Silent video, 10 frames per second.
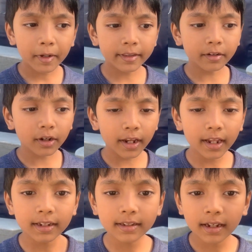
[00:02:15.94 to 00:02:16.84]
But there
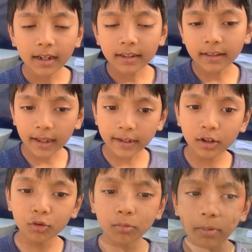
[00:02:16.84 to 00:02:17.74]
is the
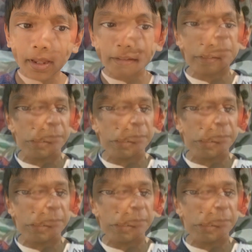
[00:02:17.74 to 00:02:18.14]
human.